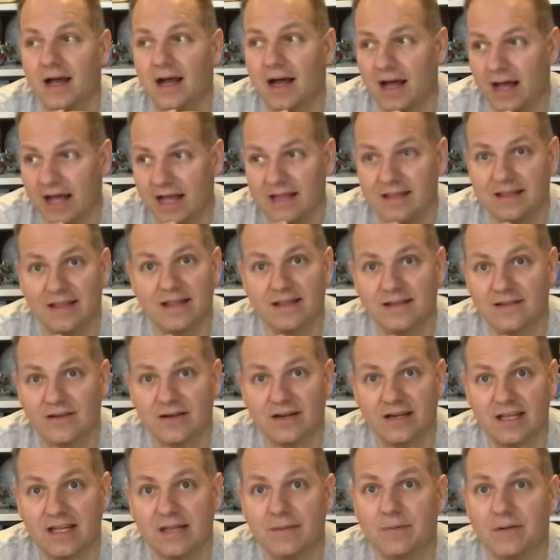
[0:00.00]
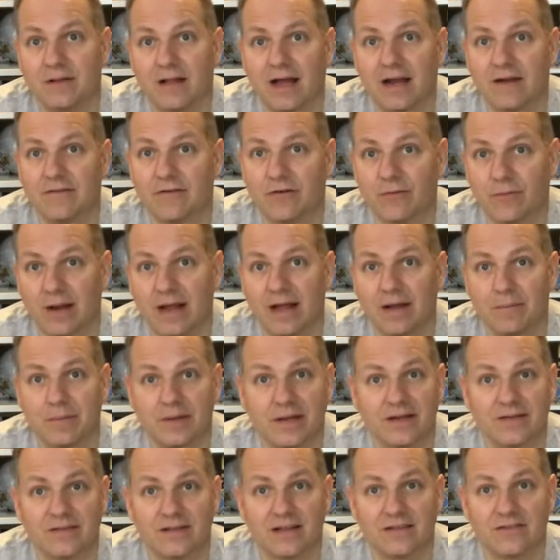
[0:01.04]
I think they're going to keep a lot of it around
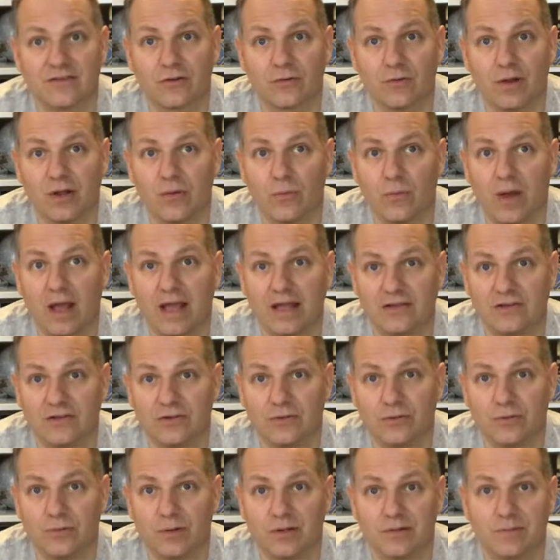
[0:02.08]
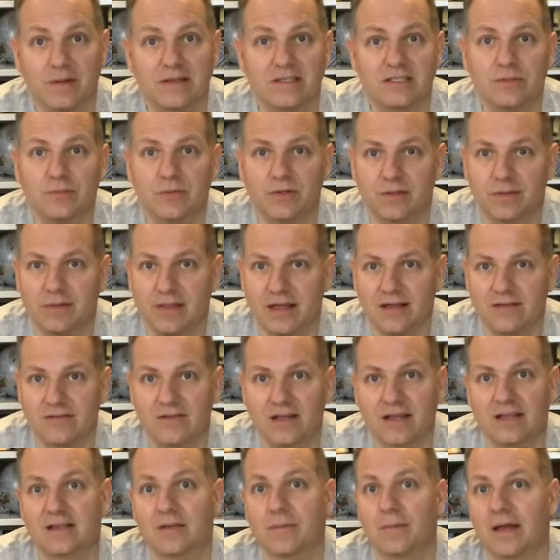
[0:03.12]
because that's a great way to, especially with things
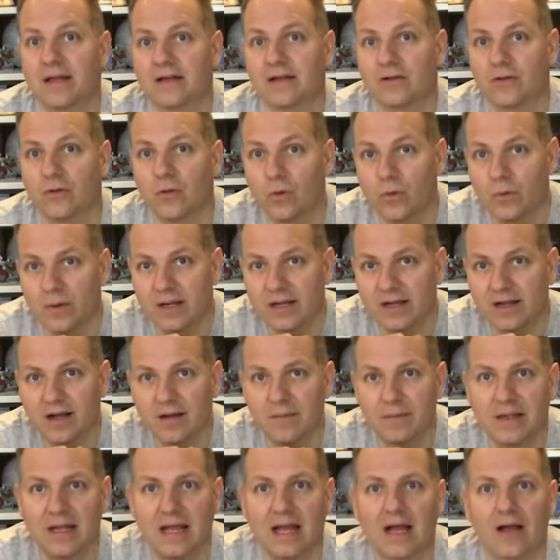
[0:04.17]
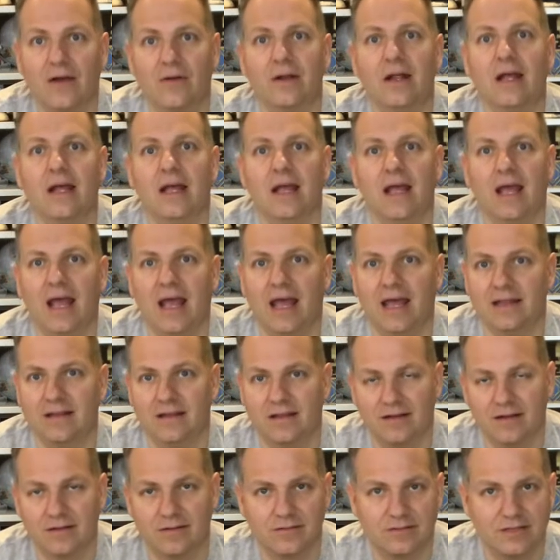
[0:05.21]
like The Mandalorian coming out and
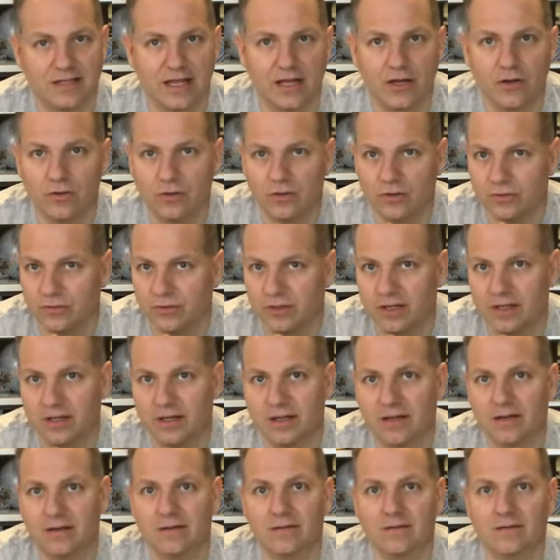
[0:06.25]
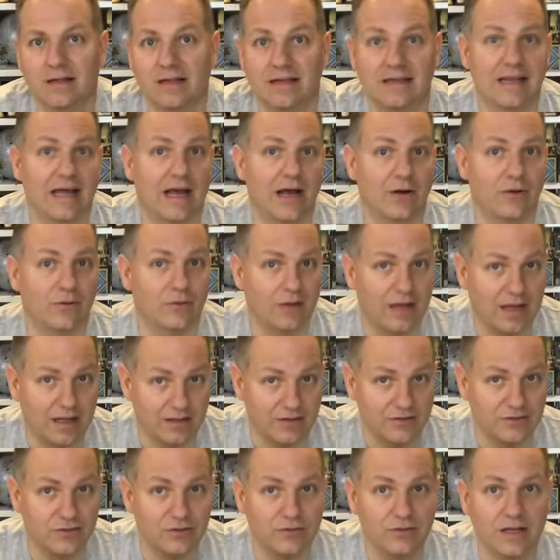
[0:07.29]
the Diego Luna and now
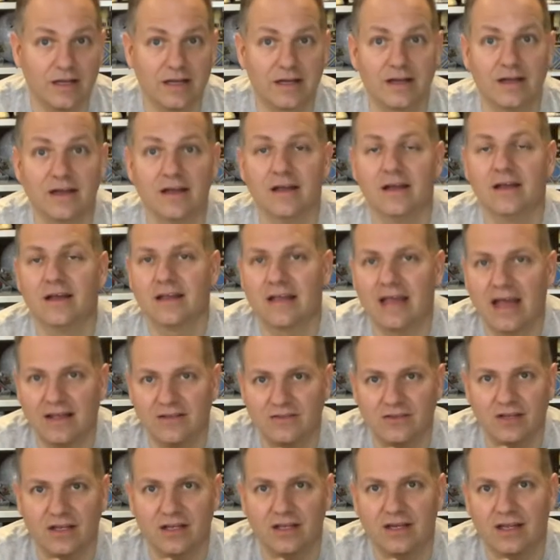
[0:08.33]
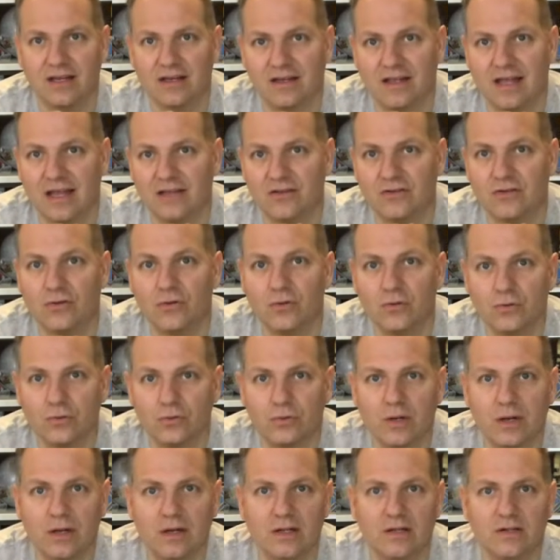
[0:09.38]
Alan Tudyk, Cassian and
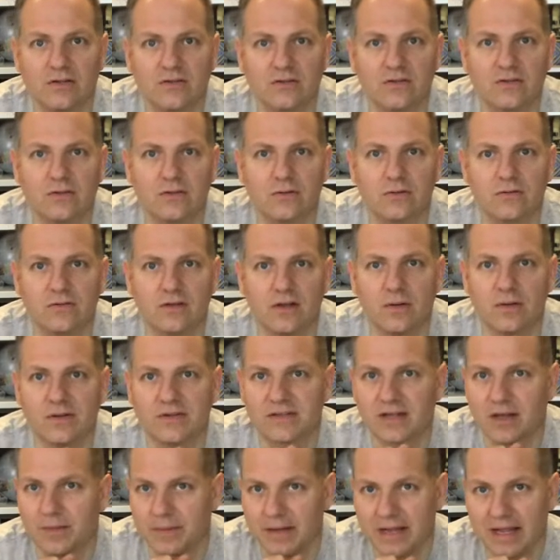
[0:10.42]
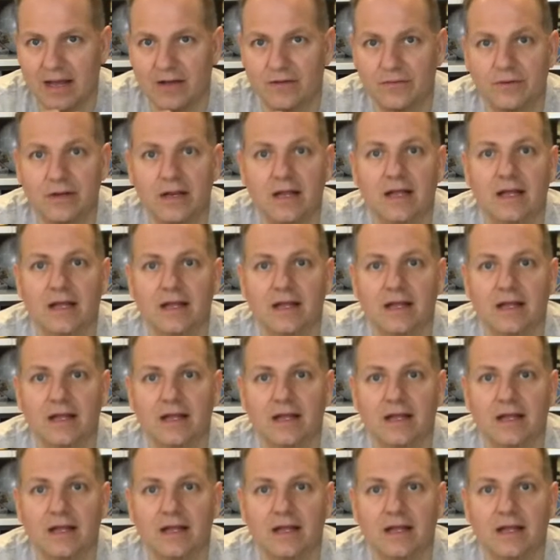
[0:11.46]
K2 series coming out.